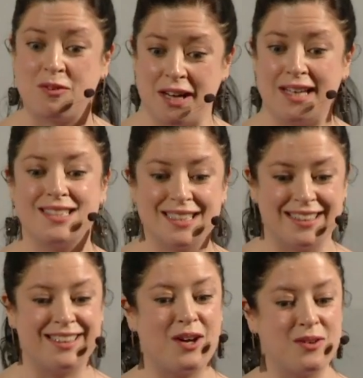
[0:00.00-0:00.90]

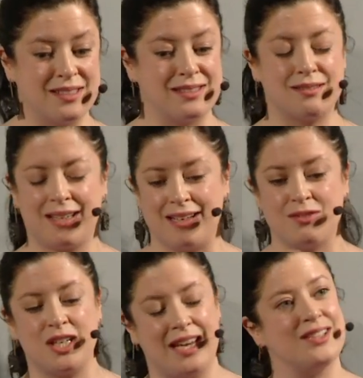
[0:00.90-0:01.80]
professionally now has kind
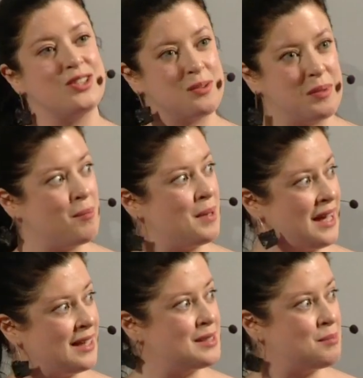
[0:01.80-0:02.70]
of changed me a
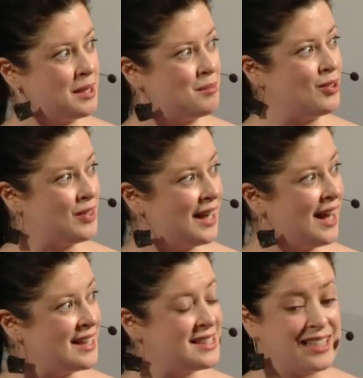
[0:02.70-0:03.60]
bit and has made me
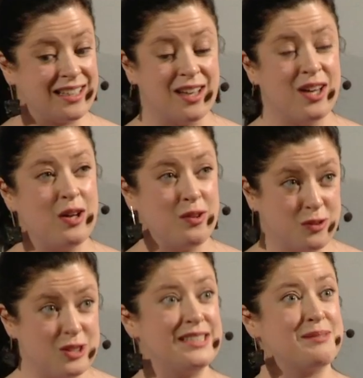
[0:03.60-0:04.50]
realize that
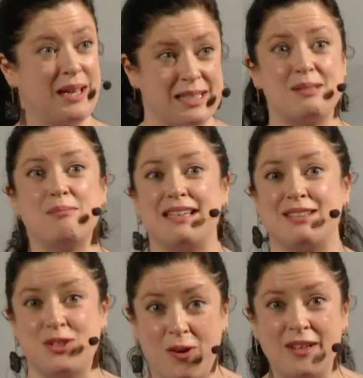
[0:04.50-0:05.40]
food is meant to be
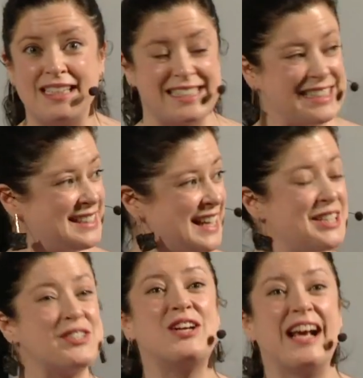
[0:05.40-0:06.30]
enjoyed. It's
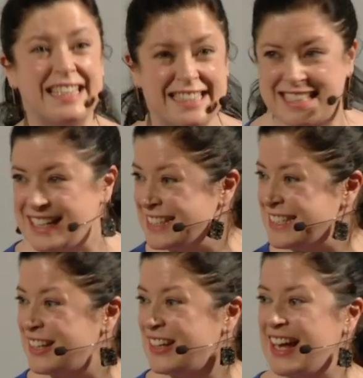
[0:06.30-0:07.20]
interesting
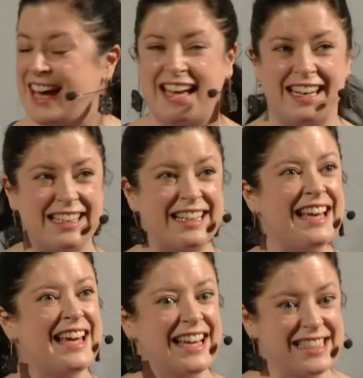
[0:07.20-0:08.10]
to look at, and
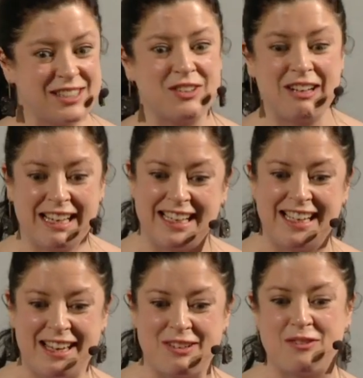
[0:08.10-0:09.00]
it's a
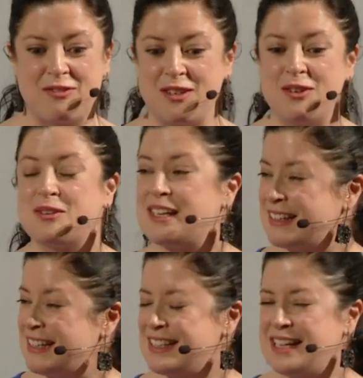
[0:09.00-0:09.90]
great kind of, you know,
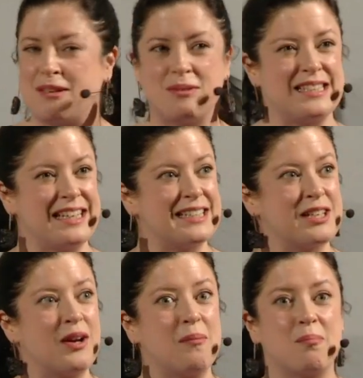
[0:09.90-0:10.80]
like Nikki was saying, it's
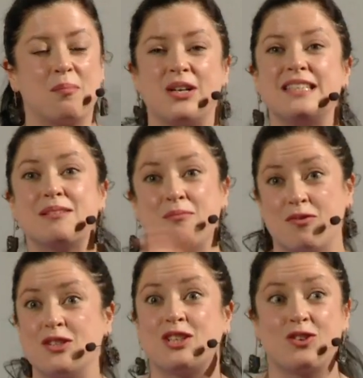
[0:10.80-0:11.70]
a great prism.
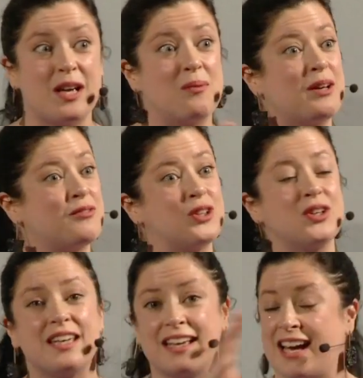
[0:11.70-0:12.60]
Food's a great way of
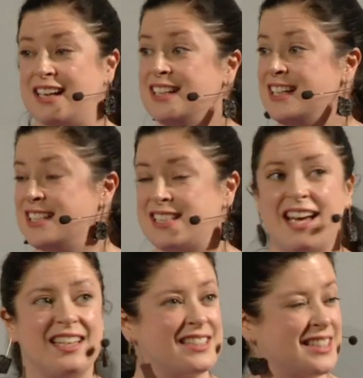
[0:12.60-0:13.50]
looking at
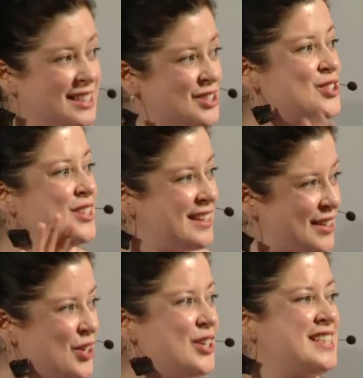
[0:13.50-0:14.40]
science and history
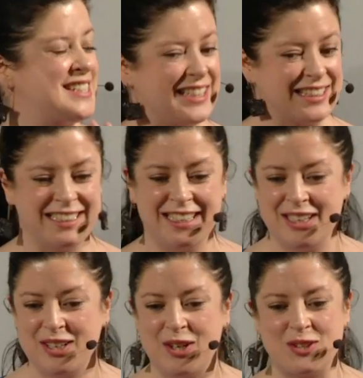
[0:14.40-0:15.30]
and art sure, and sure.
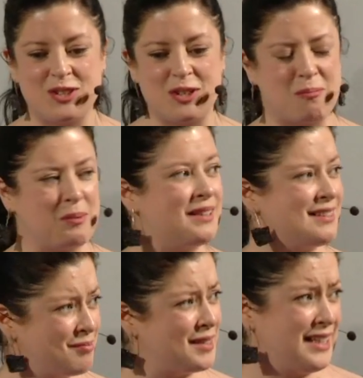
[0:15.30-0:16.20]
culture,
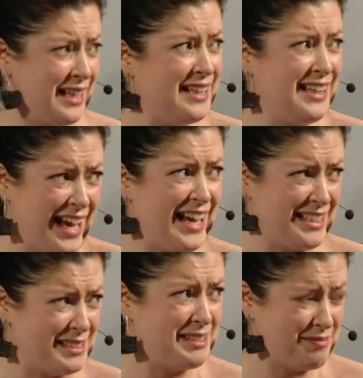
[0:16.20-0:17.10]
but in the
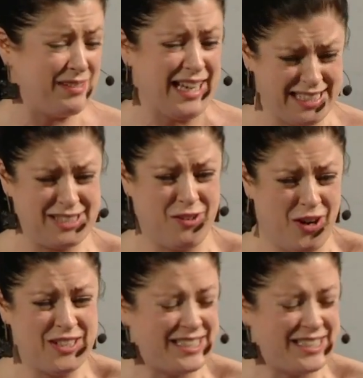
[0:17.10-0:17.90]
end, Ch- it's yeah.